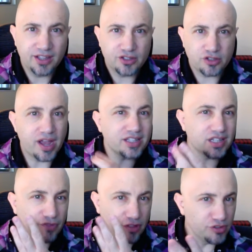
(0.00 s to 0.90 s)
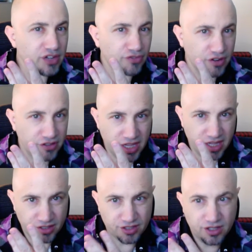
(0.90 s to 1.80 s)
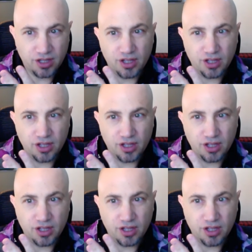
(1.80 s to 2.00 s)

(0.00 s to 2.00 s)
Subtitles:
So they're asking for three different things.